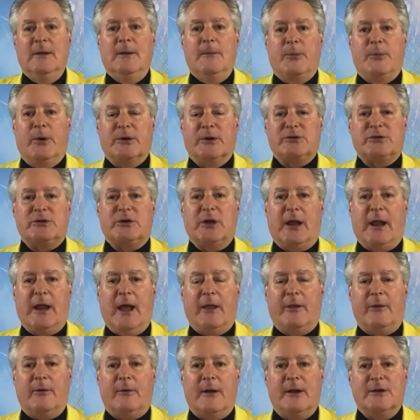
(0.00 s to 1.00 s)
puts
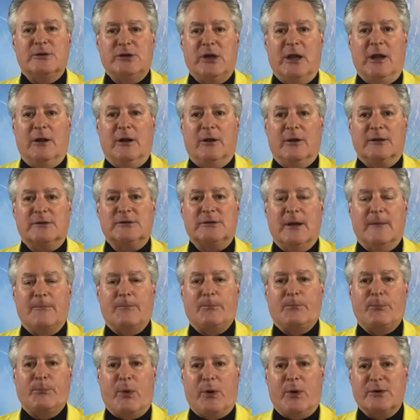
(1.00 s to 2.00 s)
together as he looks at
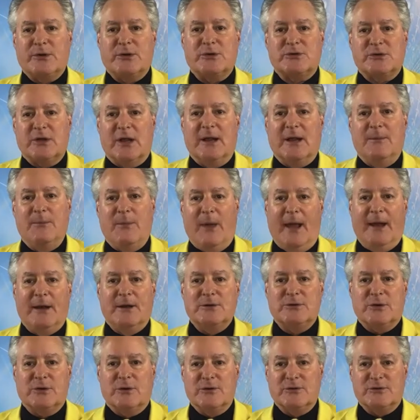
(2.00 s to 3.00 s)
purchasing
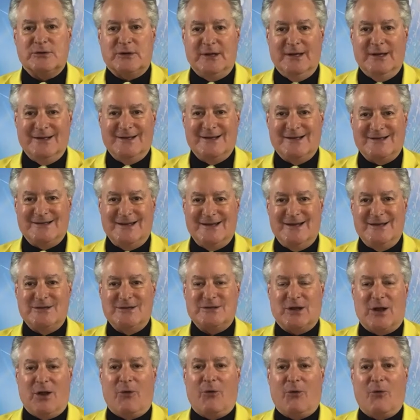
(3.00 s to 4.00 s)
managers'
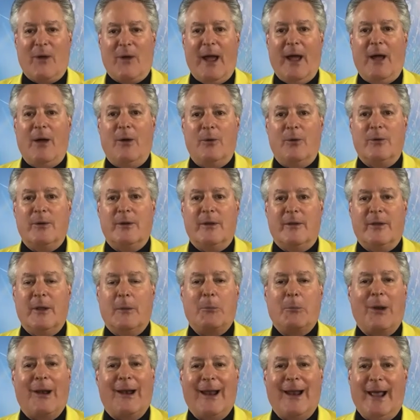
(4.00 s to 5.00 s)
indices around the
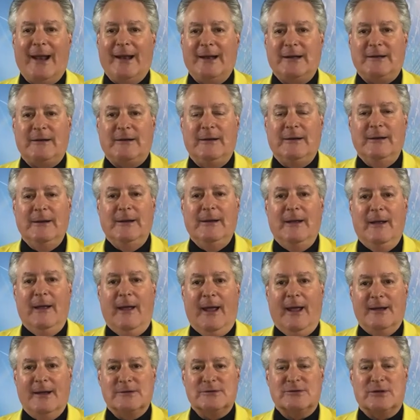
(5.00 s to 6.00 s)
planet,
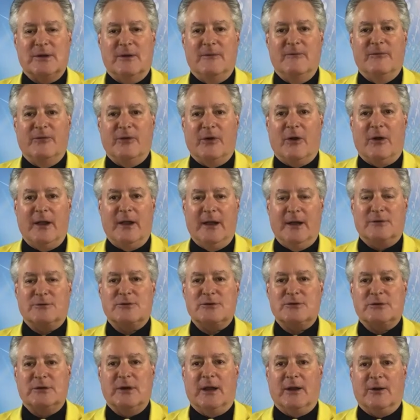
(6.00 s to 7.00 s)
and some very
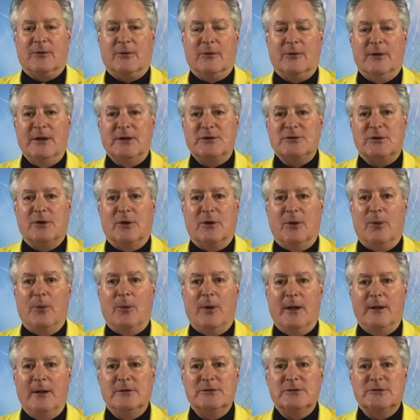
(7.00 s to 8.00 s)
interesting regional
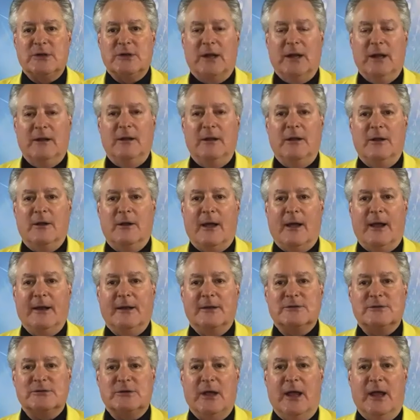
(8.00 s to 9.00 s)
ones in the
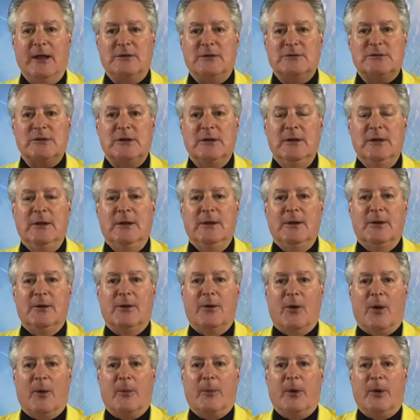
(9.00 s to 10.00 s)
United States.
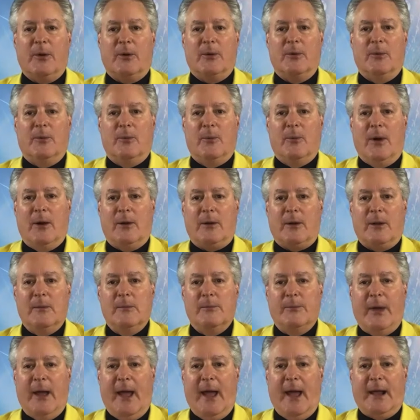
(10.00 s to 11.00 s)
Norbert,
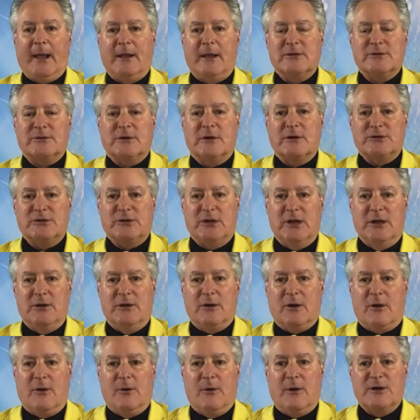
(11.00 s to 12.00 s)
welcome back as our
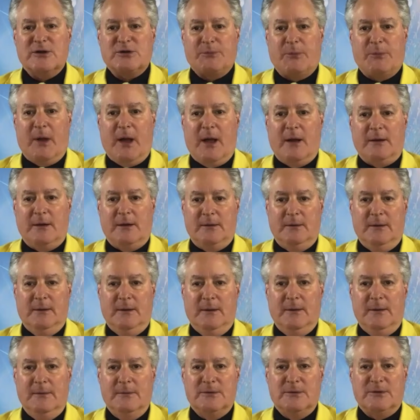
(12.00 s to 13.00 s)
senior correspondent
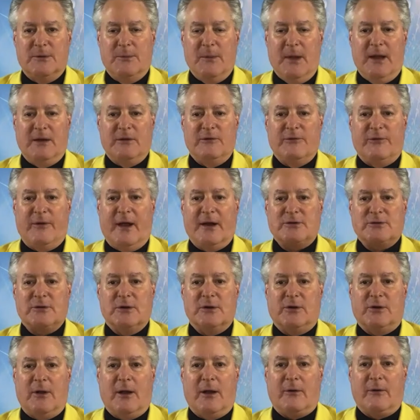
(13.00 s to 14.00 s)
to
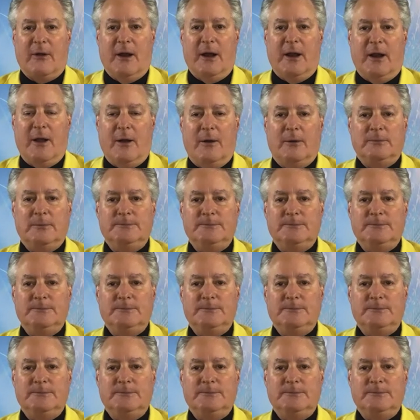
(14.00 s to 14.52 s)
Manufacturing Talk Radio.